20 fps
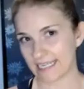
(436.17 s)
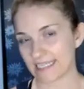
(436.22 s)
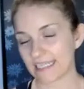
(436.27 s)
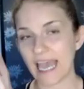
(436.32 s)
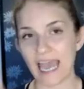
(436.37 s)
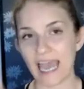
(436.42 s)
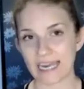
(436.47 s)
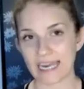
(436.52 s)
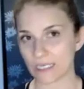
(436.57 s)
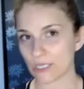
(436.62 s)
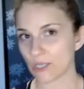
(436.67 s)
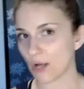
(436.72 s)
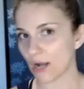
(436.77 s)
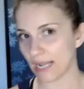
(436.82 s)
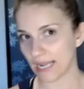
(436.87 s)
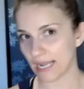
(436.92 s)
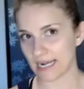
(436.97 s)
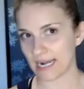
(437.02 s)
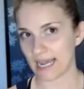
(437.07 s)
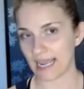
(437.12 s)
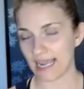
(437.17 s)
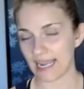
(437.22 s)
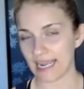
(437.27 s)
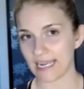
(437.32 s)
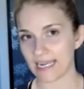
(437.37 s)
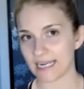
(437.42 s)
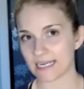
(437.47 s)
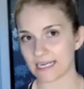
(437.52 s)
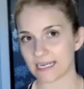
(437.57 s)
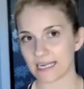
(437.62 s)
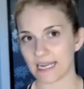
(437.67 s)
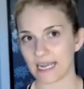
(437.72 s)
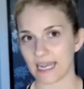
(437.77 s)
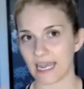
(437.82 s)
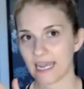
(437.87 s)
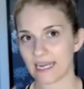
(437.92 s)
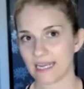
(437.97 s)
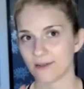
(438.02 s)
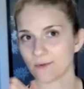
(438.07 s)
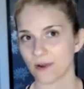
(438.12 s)
10 o'clock at night,
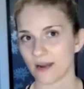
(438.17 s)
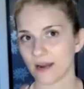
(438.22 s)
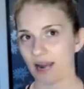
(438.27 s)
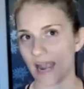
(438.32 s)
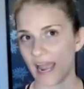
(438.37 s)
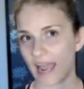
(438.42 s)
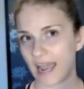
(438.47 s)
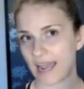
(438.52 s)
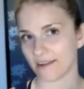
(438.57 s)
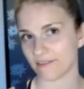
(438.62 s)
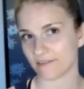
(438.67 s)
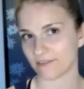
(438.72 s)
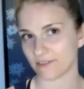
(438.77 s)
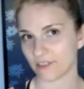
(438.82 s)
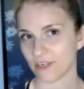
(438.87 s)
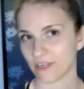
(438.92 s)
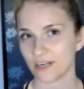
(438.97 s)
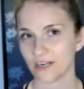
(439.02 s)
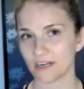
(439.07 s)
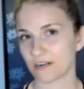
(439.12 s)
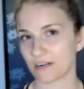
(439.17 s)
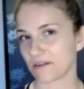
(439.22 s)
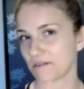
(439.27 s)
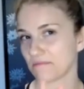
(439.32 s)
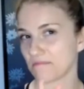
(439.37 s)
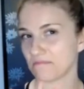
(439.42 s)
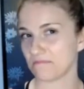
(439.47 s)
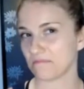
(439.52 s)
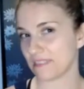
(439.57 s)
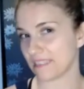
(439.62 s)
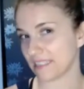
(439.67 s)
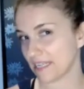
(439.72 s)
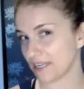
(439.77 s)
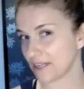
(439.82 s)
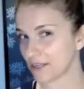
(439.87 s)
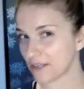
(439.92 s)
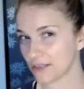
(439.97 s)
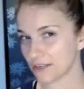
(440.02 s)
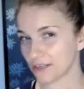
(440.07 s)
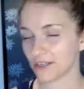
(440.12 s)
anywhere after
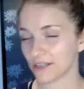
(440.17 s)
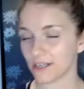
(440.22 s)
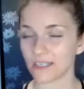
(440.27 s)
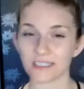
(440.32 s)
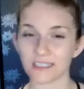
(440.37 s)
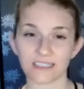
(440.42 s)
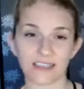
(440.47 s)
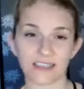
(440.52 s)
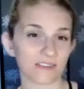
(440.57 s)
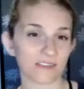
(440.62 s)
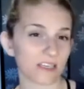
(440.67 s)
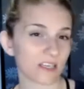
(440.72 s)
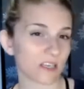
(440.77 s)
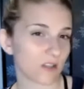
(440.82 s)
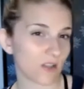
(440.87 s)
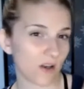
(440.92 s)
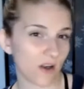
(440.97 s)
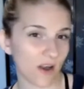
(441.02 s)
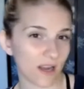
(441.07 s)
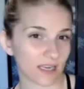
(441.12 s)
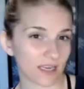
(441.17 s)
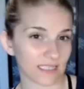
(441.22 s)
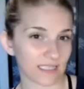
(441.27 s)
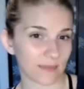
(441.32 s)
dinner, seven o'clock,